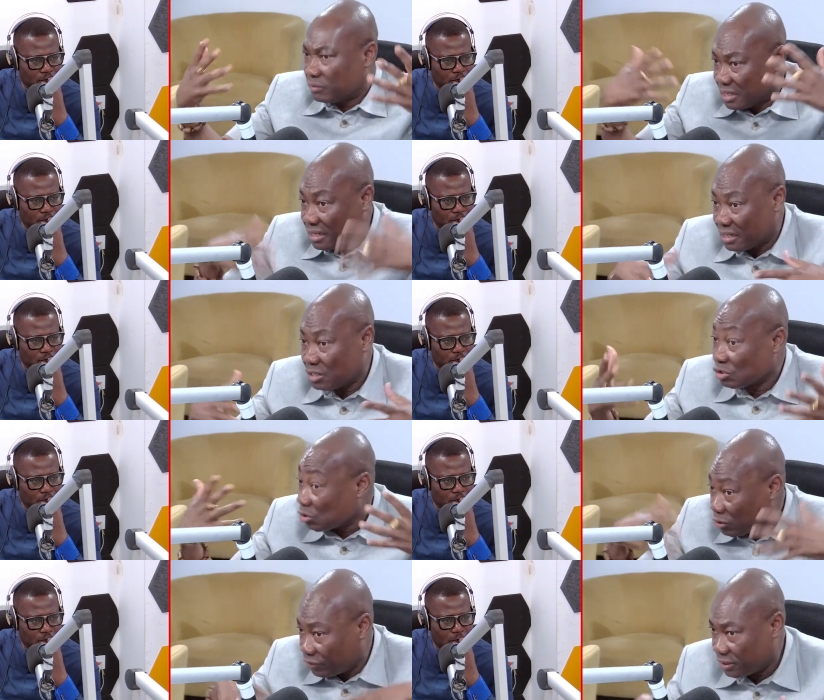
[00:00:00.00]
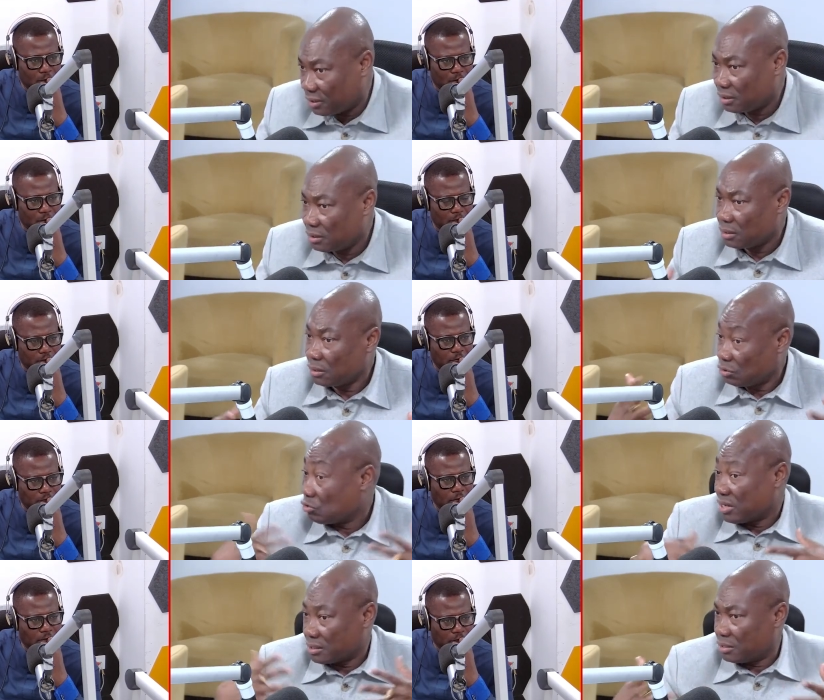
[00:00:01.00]
Speaker 1: of their grants lawfully
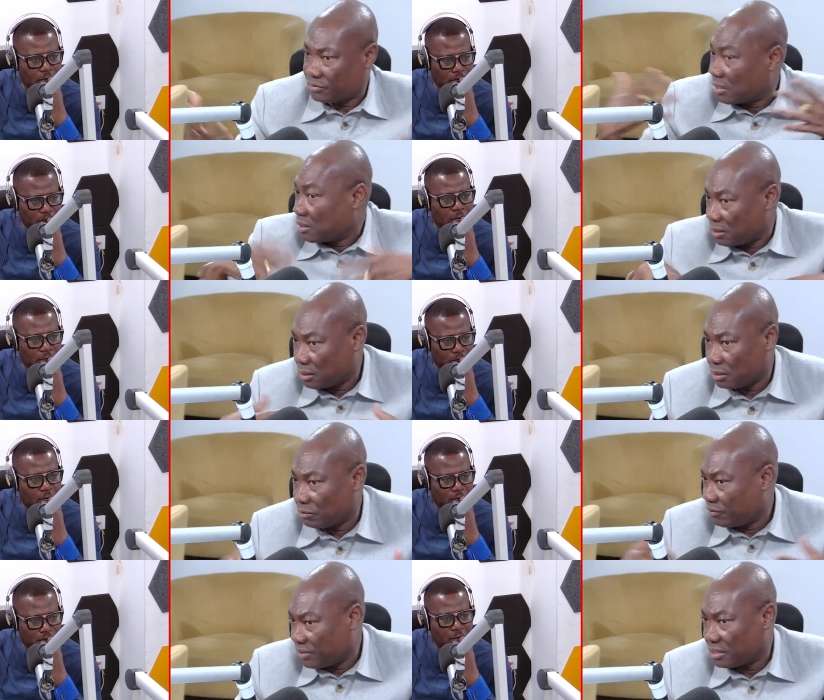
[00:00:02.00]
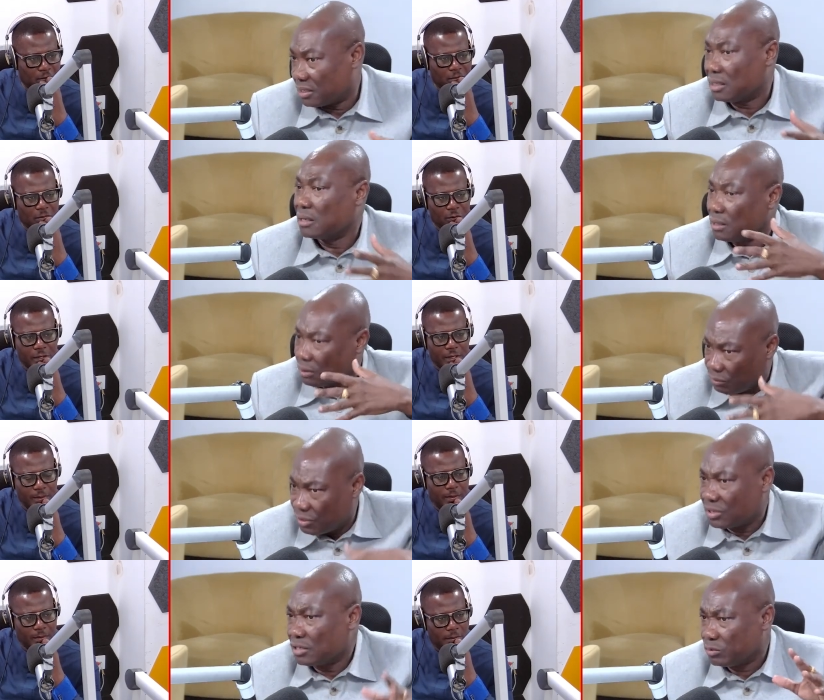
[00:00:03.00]
to us. They've surrounded them with data. Okay.
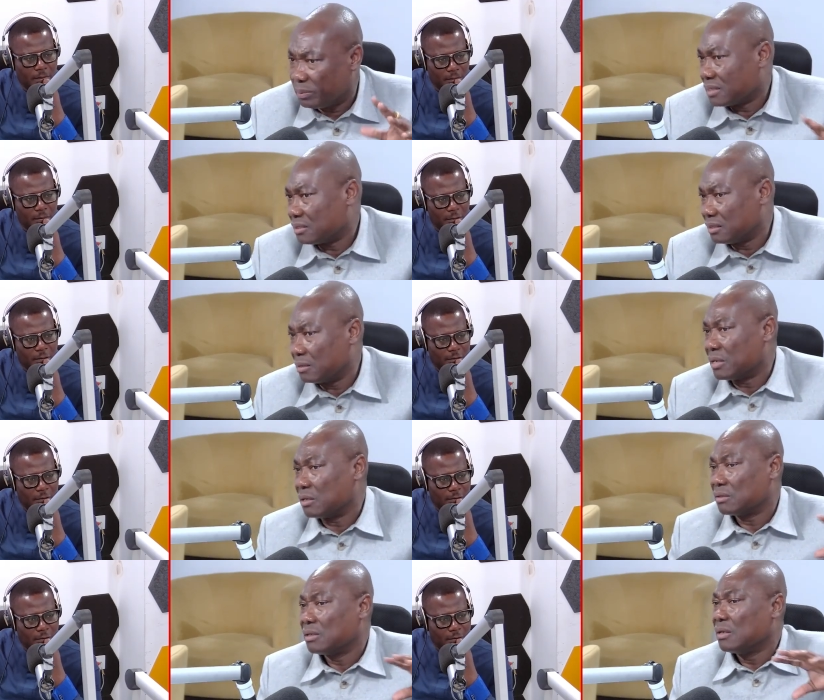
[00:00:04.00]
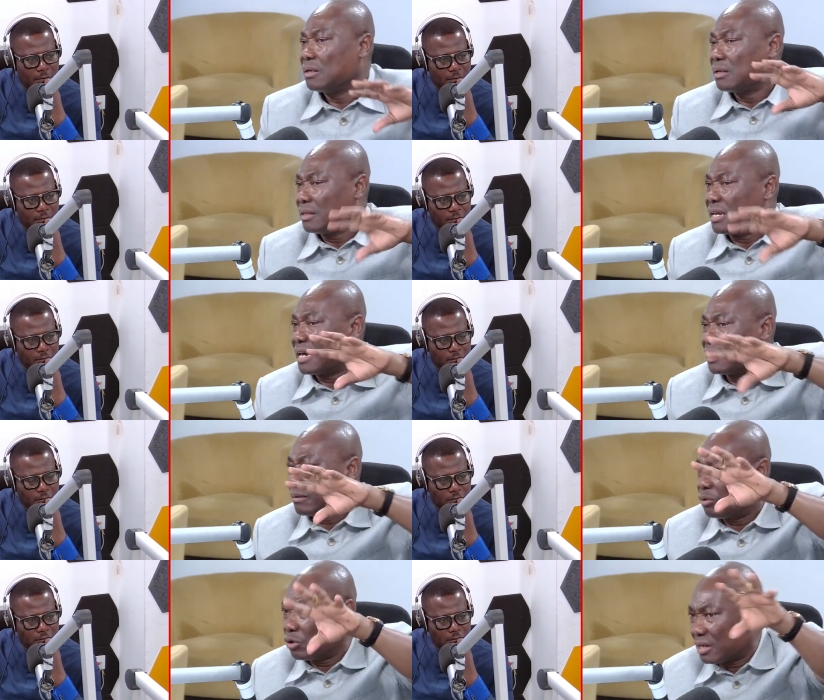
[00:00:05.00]
We're trying to parcel them out the
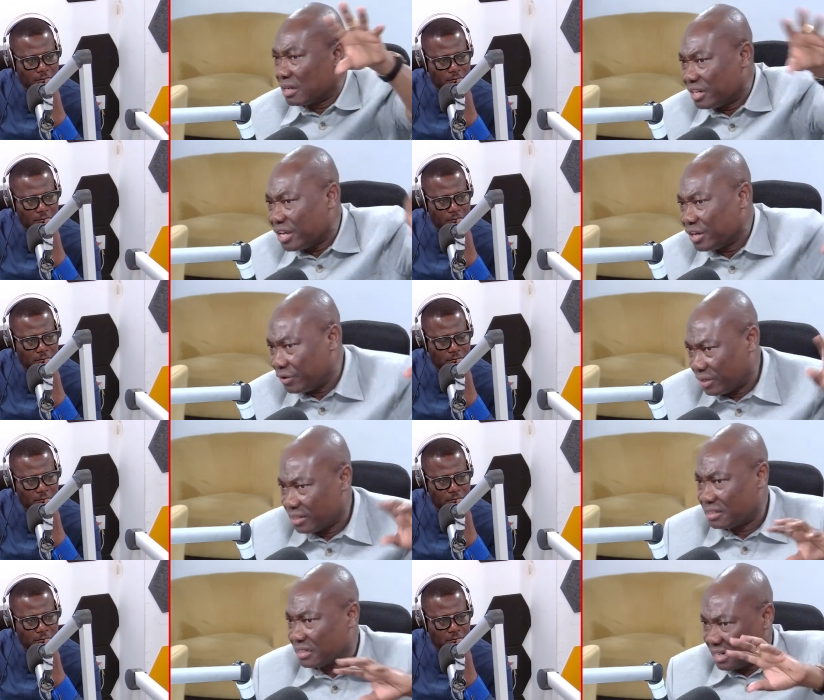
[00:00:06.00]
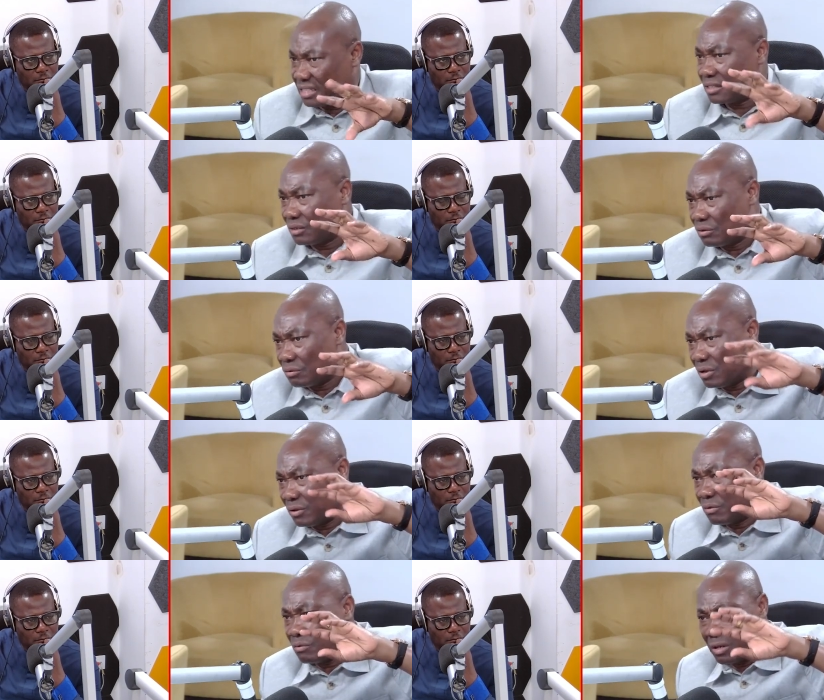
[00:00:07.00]
other block out areas that
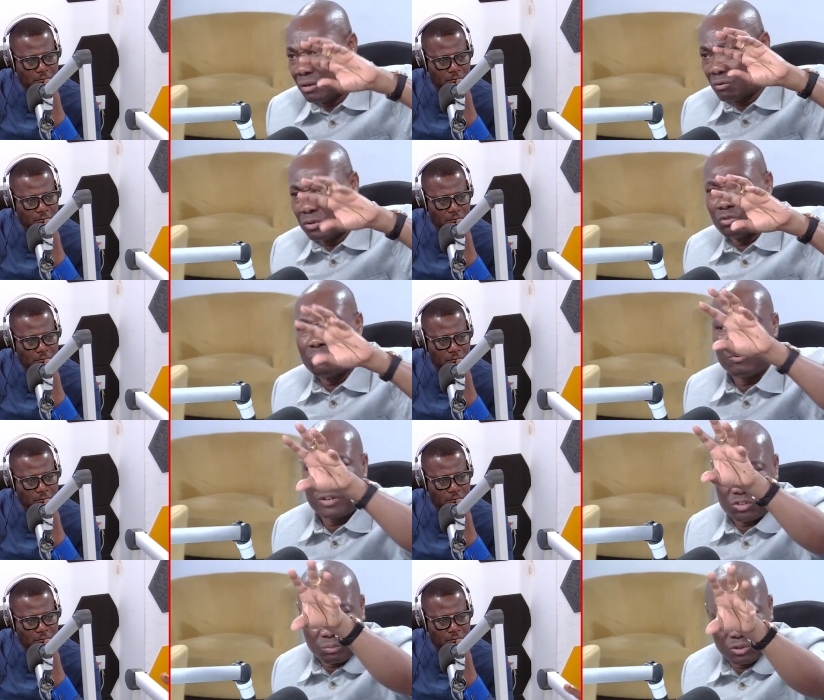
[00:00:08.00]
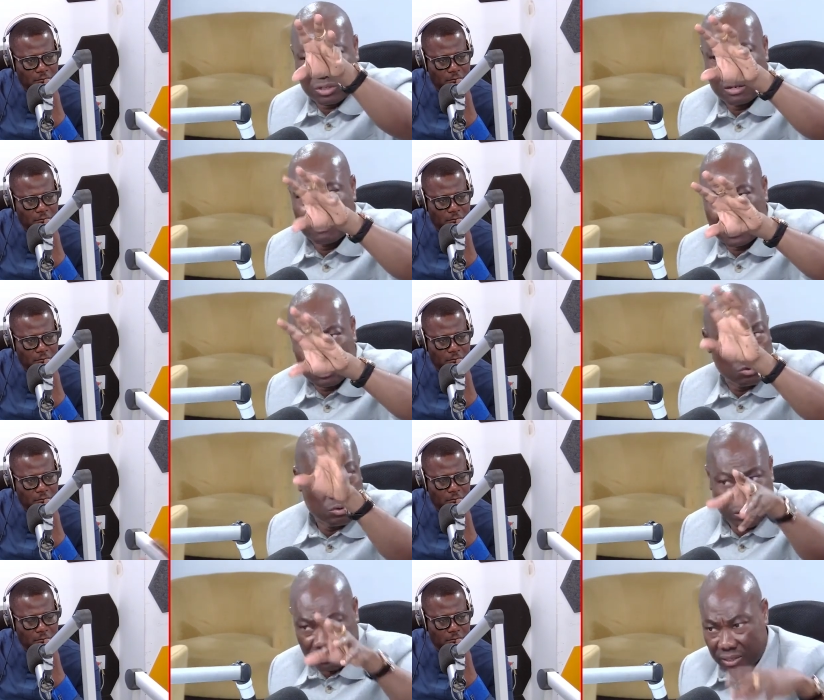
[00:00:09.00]
we, we want to move the small scale miners to
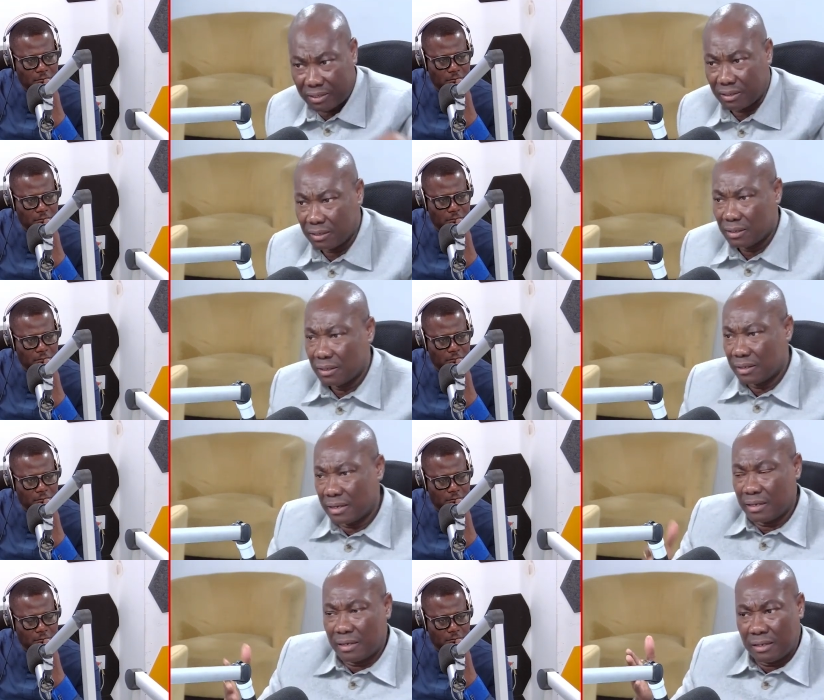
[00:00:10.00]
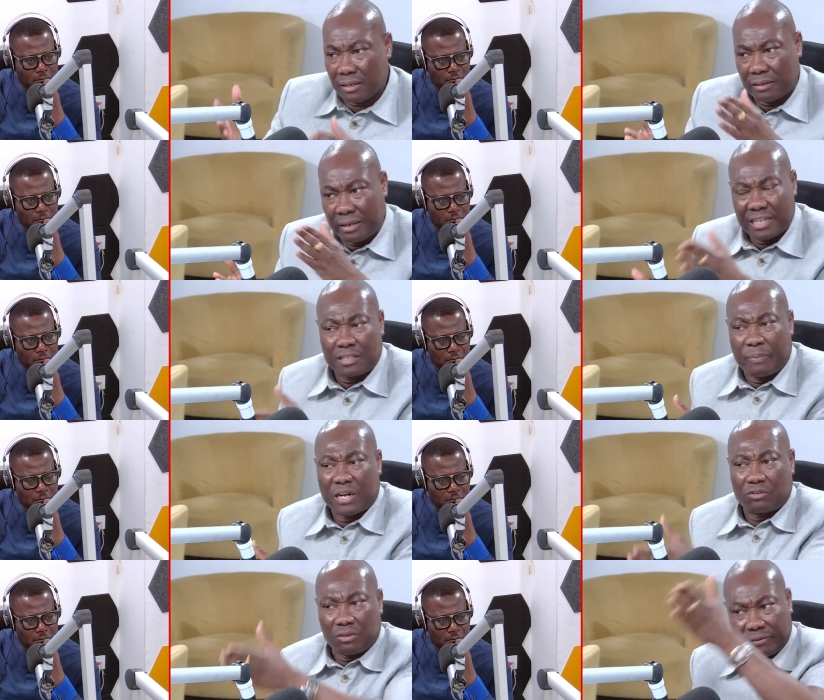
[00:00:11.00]
go and work. mm Again, it gets
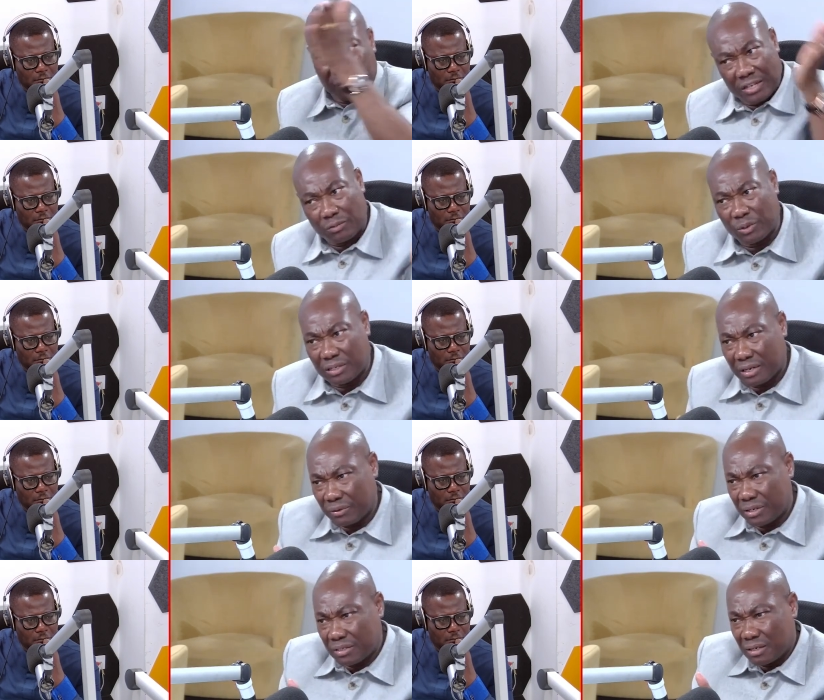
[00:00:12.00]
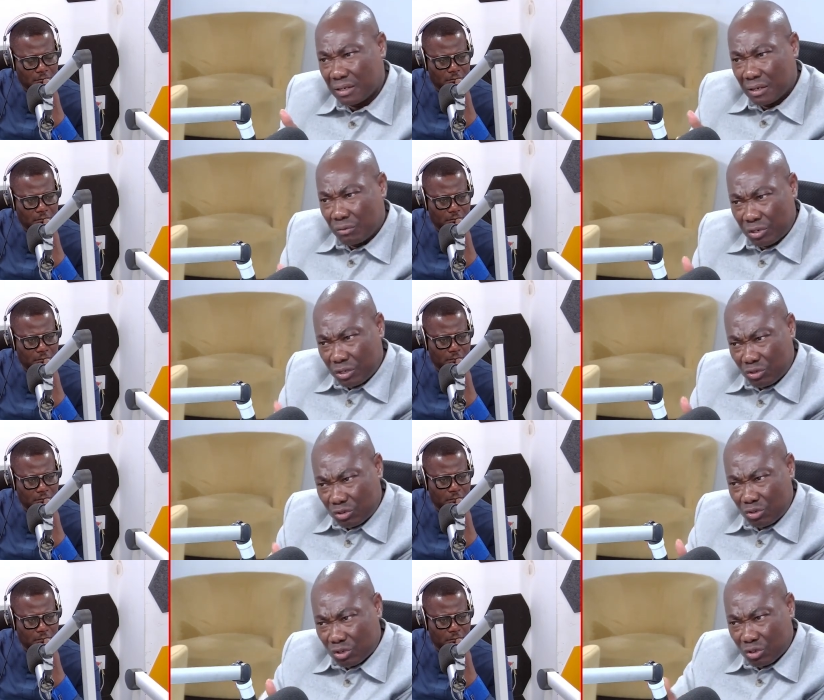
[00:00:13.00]
back to the first point I raised. We need to
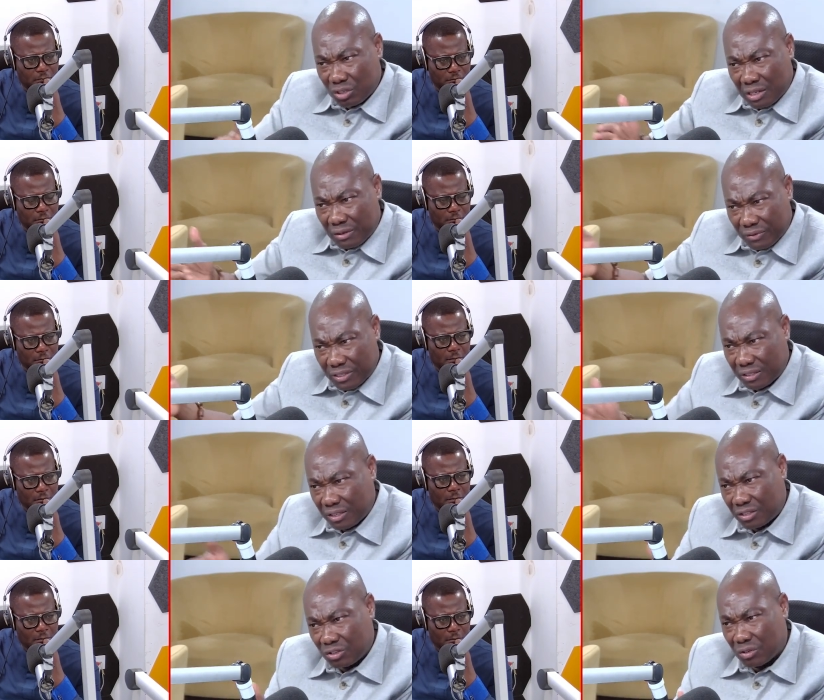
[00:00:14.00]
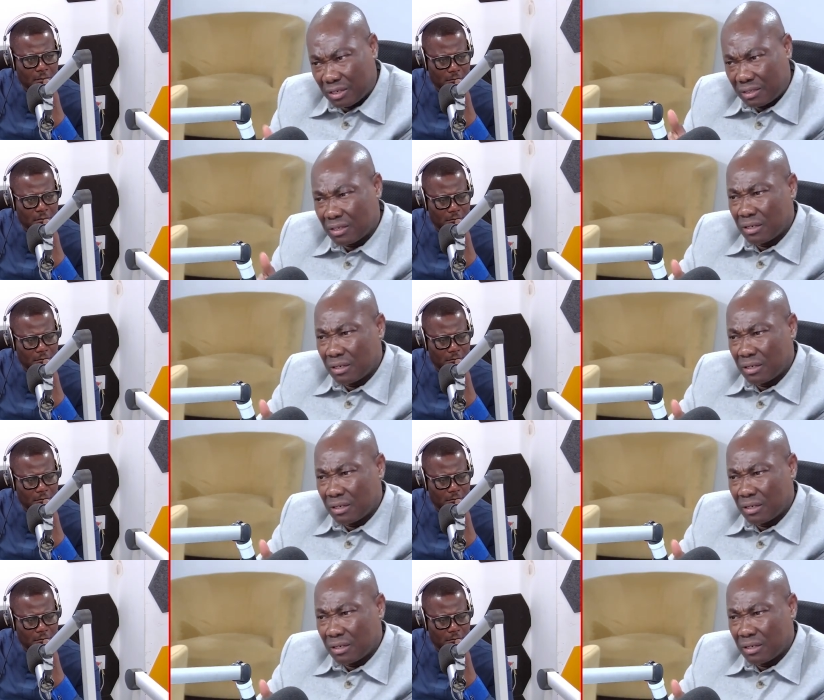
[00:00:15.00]
do geological investigation so that